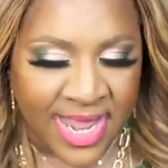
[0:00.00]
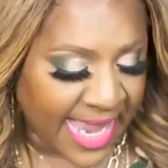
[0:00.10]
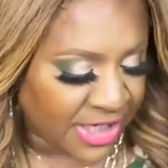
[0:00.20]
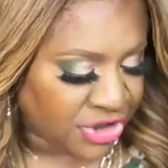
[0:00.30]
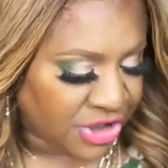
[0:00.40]

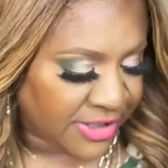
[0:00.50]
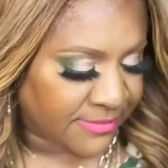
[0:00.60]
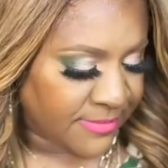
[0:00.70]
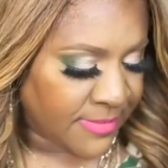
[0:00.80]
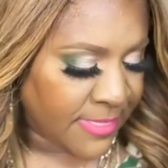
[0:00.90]

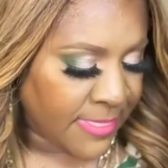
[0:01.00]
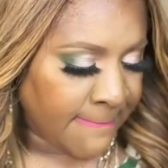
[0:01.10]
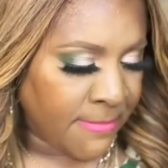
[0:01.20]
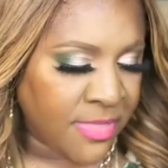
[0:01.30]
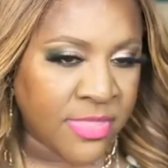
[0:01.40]
action.
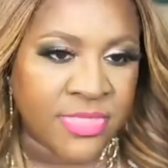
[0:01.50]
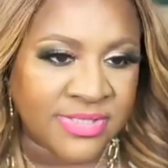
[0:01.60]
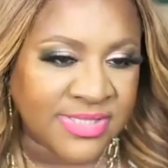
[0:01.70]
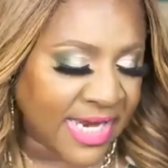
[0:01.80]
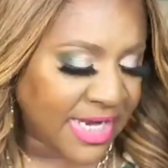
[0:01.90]
The second